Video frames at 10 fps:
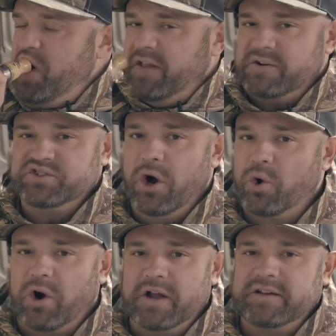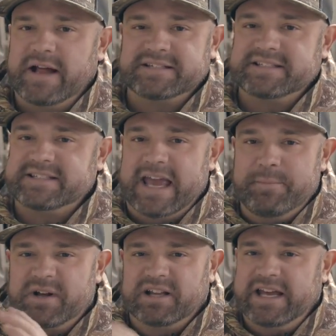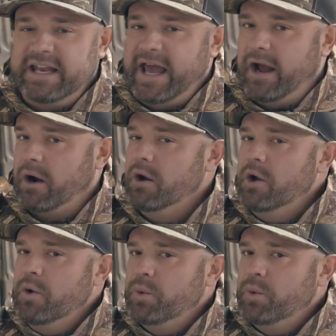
and there's no grunting. That's the same clean air.